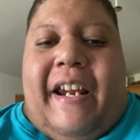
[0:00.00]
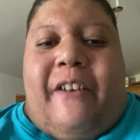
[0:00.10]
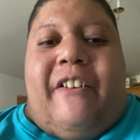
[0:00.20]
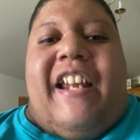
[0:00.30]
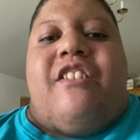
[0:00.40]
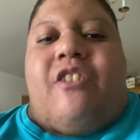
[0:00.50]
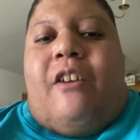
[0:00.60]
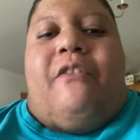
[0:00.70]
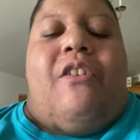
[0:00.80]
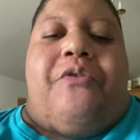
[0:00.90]
internet
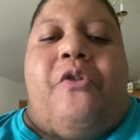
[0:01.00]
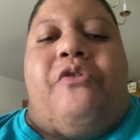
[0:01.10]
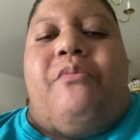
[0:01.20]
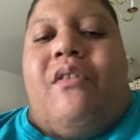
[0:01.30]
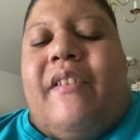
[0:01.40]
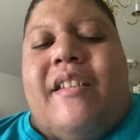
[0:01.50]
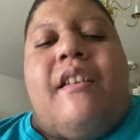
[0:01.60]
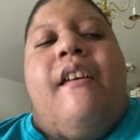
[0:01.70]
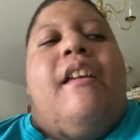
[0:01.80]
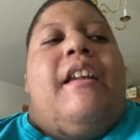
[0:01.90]
genre of horror movies,
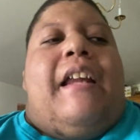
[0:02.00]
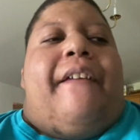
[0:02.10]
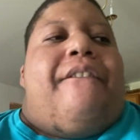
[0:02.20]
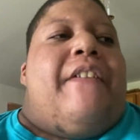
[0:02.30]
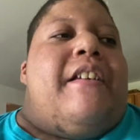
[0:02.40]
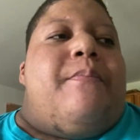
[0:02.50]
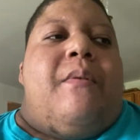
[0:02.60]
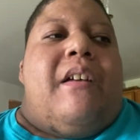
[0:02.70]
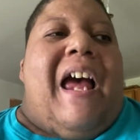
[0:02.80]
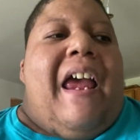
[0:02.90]
like
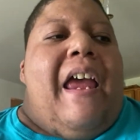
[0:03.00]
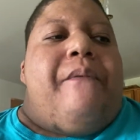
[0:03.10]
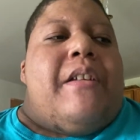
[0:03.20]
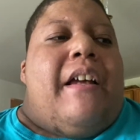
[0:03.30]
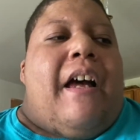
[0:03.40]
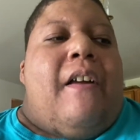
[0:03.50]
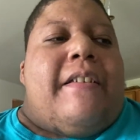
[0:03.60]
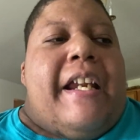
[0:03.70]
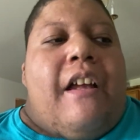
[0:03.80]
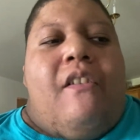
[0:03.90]
Facebook. I
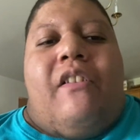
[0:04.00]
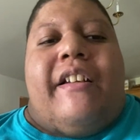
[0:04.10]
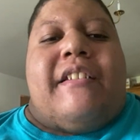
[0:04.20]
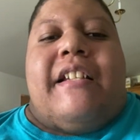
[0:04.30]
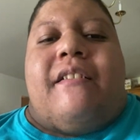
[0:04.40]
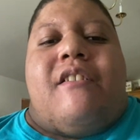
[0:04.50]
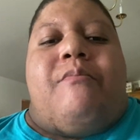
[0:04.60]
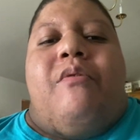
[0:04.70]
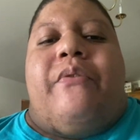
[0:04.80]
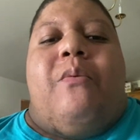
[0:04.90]
think I only seen this
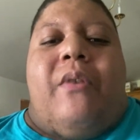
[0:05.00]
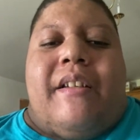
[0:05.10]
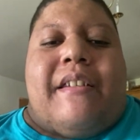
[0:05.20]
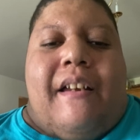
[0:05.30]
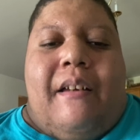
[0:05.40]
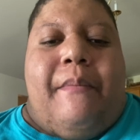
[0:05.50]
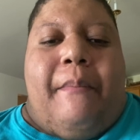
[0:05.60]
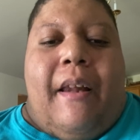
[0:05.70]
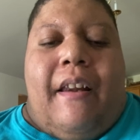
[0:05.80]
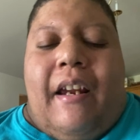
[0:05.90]
movie one time in
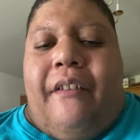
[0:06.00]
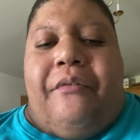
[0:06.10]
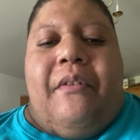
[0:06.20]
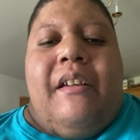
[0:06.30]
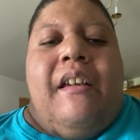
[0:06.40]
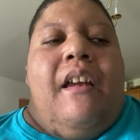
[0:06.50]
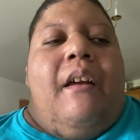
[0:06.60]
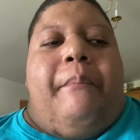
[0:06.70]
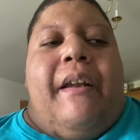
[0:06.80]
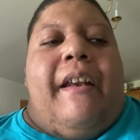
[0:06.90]
my life,
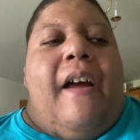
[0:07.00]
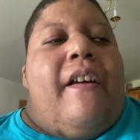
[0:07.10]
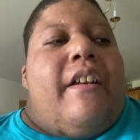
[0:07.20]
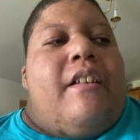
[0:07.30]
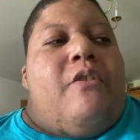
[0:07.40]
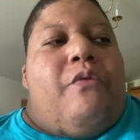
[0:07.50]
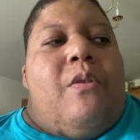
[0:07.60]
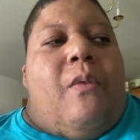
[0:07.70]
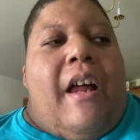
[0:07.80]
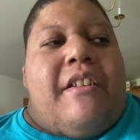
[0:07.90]
but now I get to
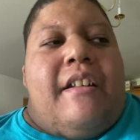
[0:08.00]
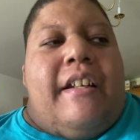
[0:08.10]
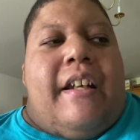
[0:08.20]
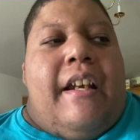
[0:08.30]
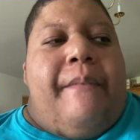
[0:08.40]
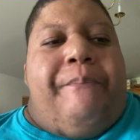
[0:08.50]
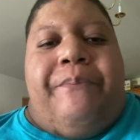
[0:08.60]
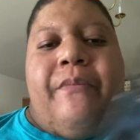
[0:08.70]
rewatch it again.